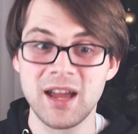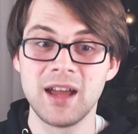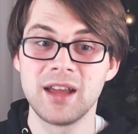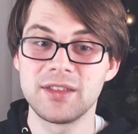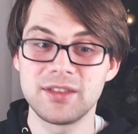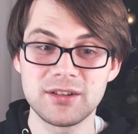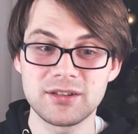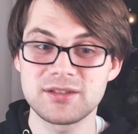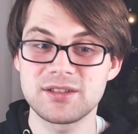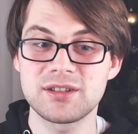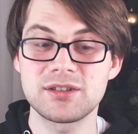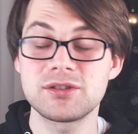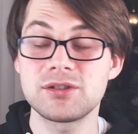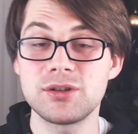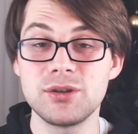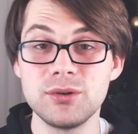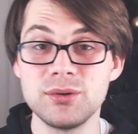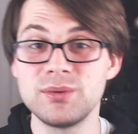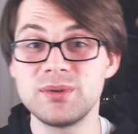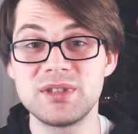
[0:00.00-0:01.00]
There's
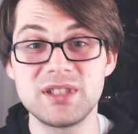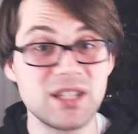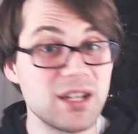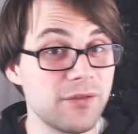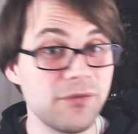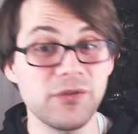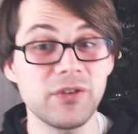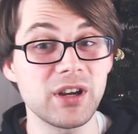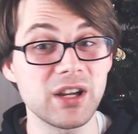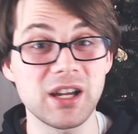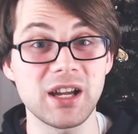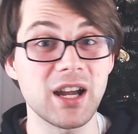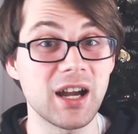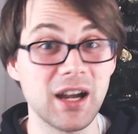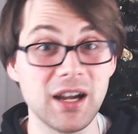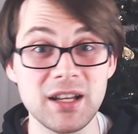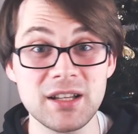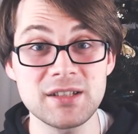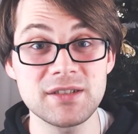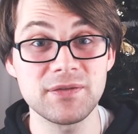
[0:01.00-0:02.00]
2 different
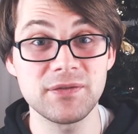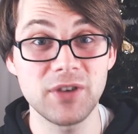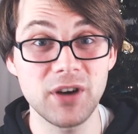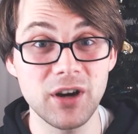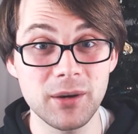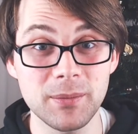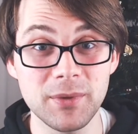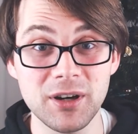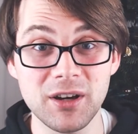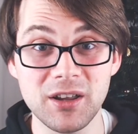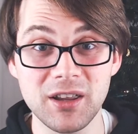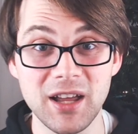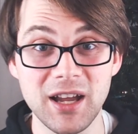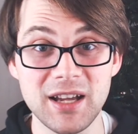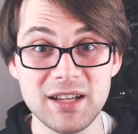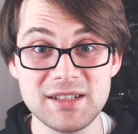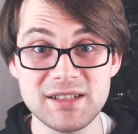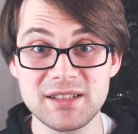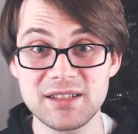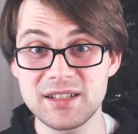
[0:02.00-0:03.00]
kinds of armor
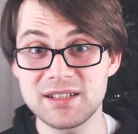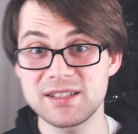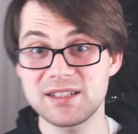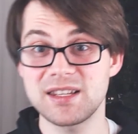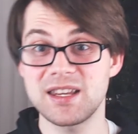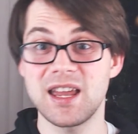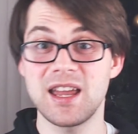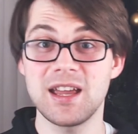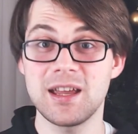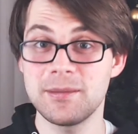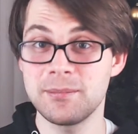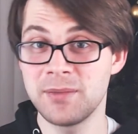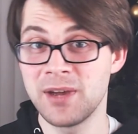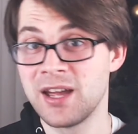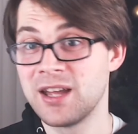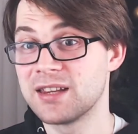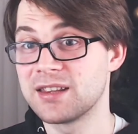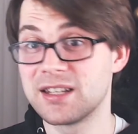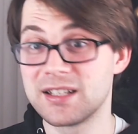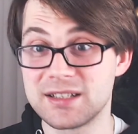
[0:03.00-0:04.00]
class in this game
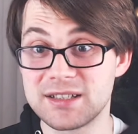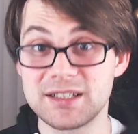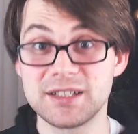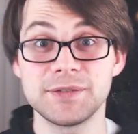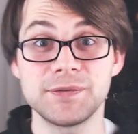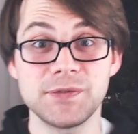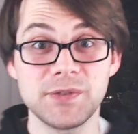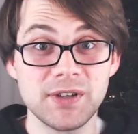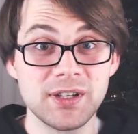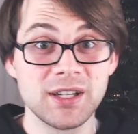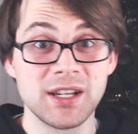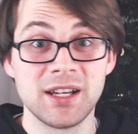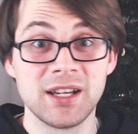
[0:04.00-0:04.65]
that different